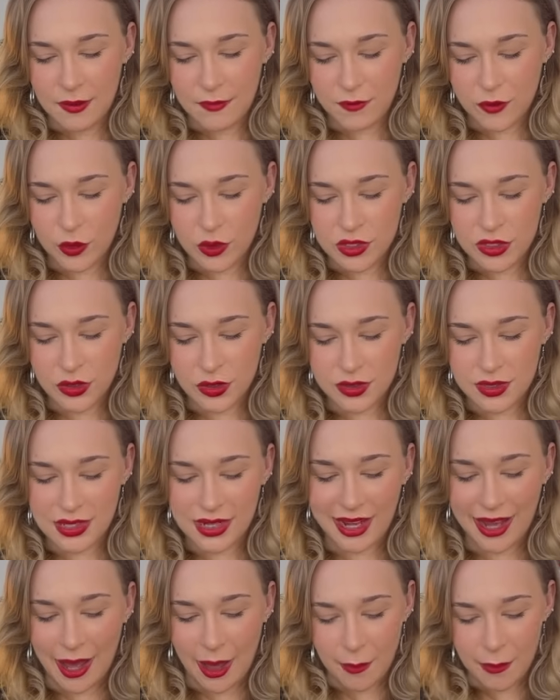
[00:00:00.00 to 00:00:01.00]
Four of Swords in
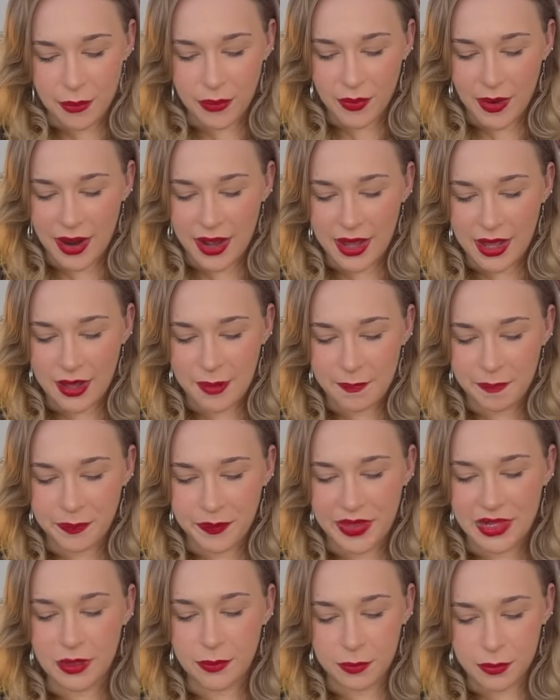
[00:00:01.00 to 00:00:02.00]
the upright,
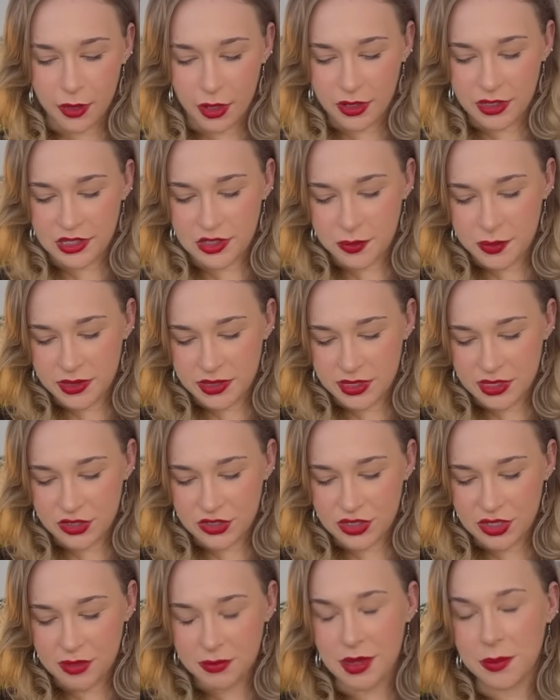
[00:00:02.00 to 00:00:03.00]
in a blockage position.